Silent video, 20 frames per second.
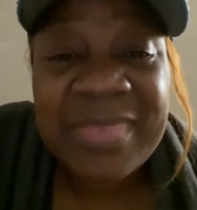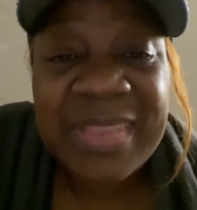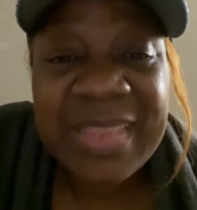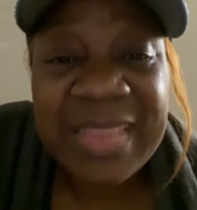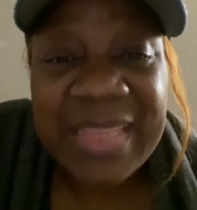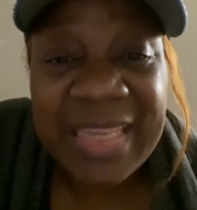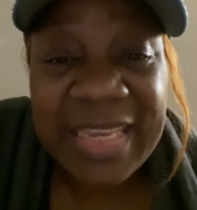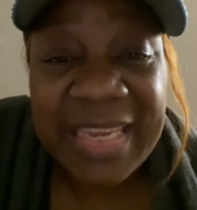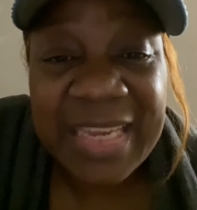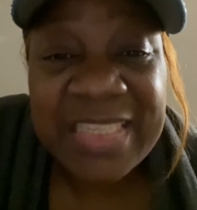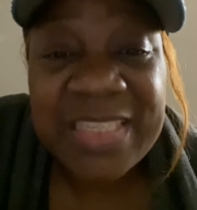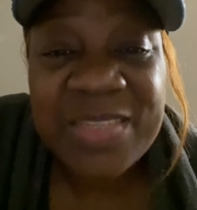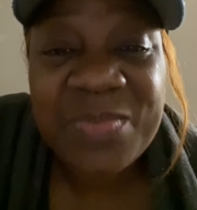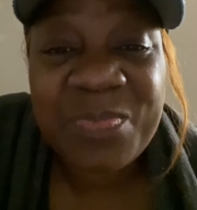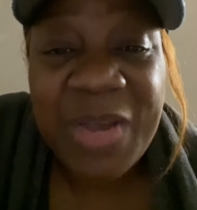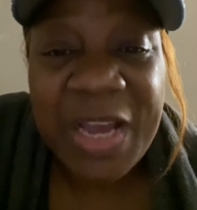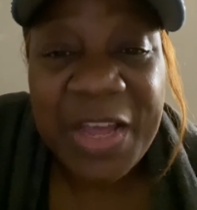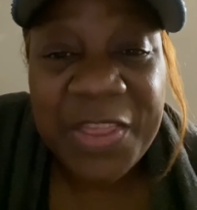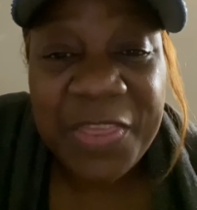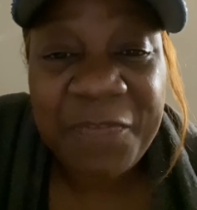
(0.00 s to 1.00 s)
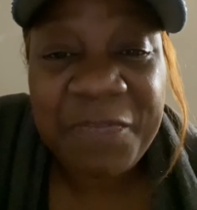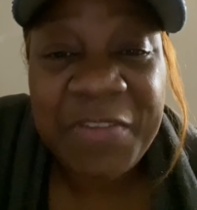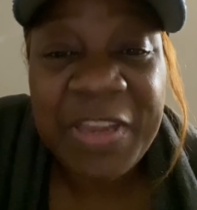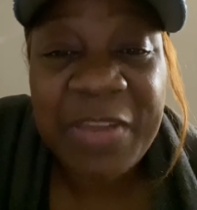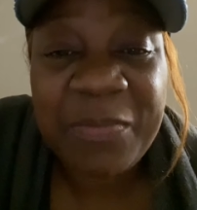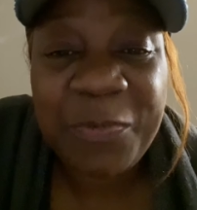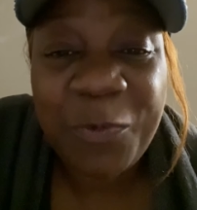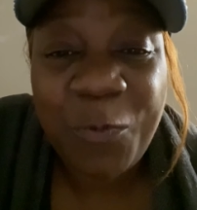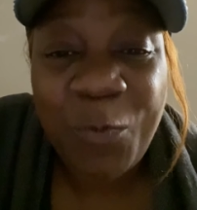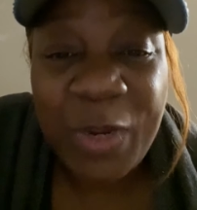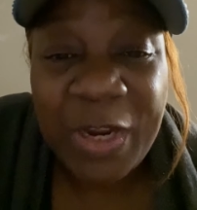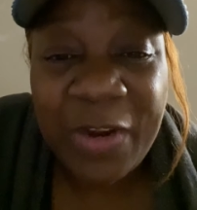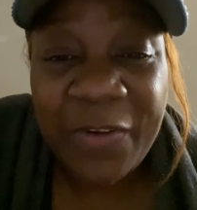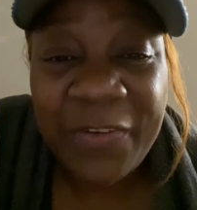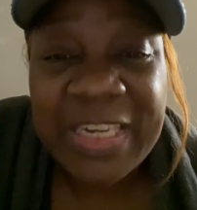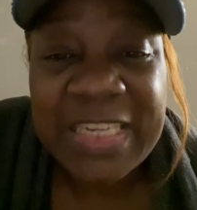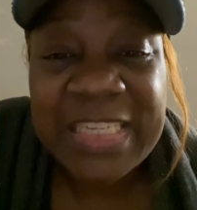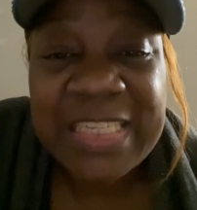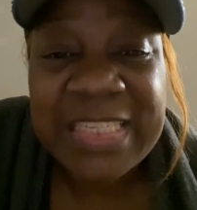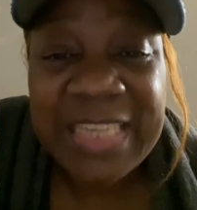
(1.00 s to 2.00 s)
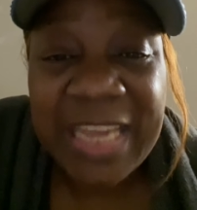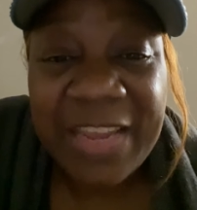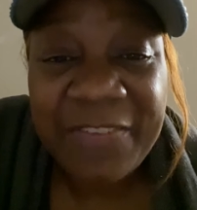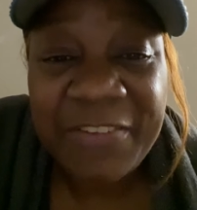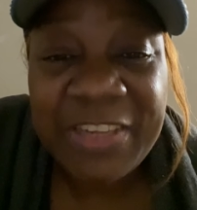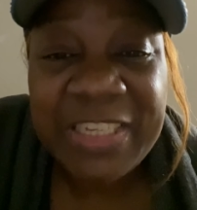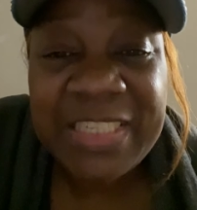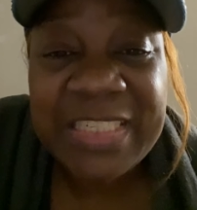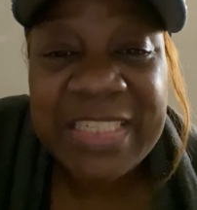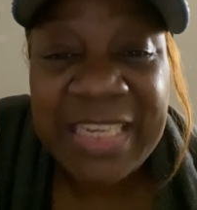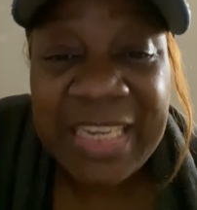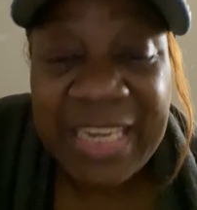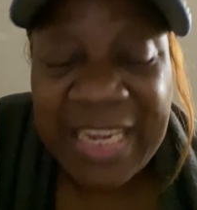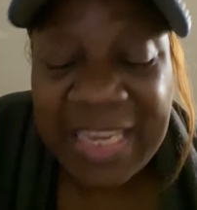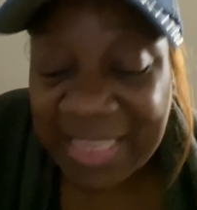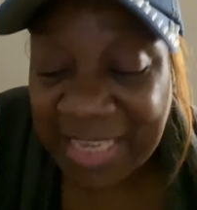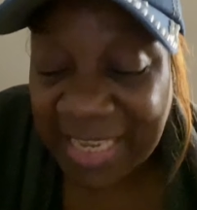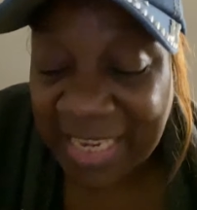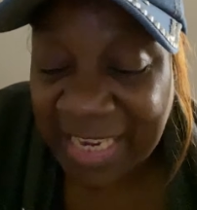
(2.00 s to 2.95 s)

This month, February the 17th